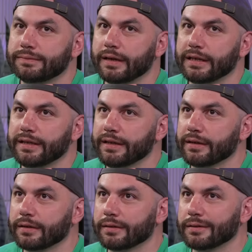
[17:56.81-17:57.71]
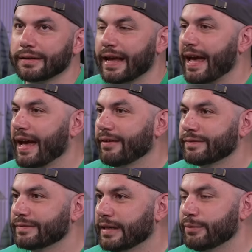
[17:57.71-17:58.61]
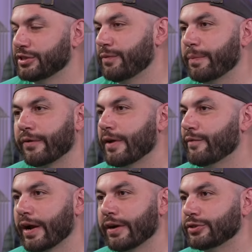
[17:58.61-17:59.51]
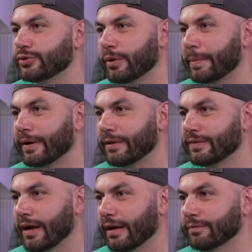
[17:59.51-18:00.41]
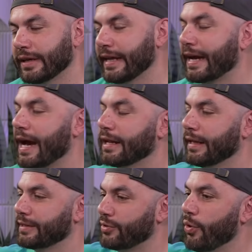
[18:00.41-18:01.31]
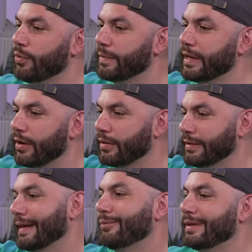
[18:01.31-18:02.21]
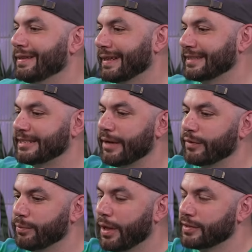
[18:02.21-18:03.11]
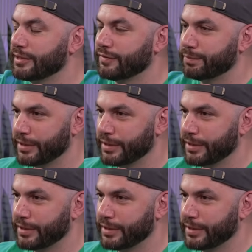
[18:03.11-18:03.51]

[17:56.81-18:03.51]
A year and a half. It was a very short period of time. And they kind of like told me like within like 7 months of me